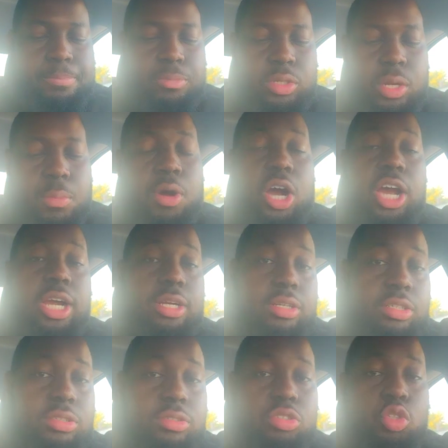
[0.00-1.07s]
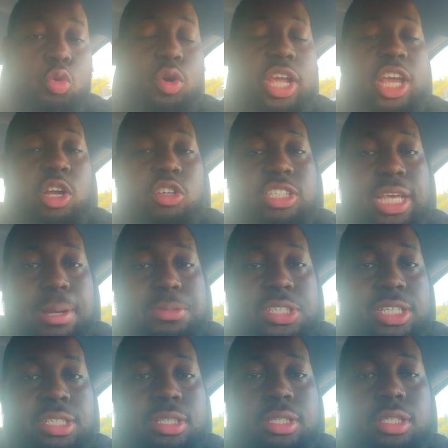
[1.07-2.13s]
Lamar threw an
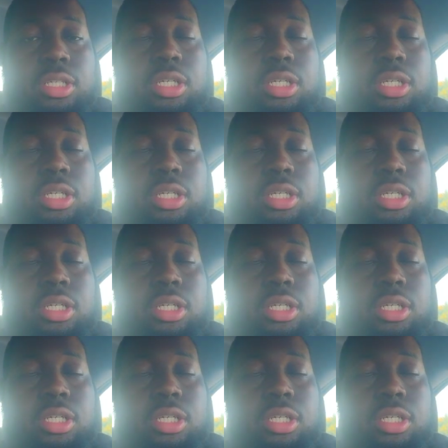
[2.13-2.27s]
interception